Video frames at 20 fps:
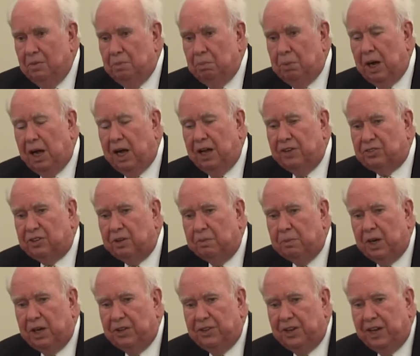Possum
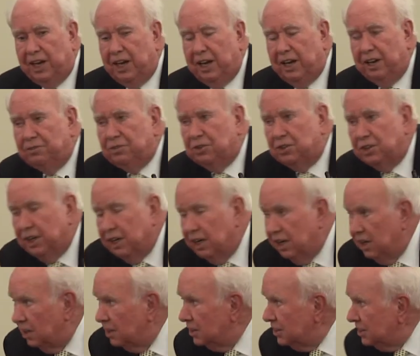on the half
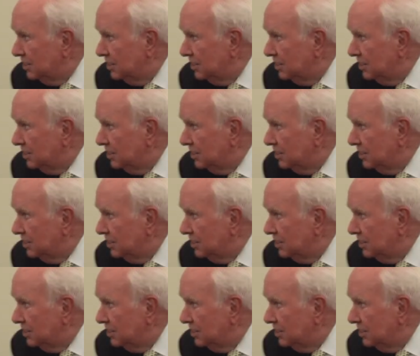shell.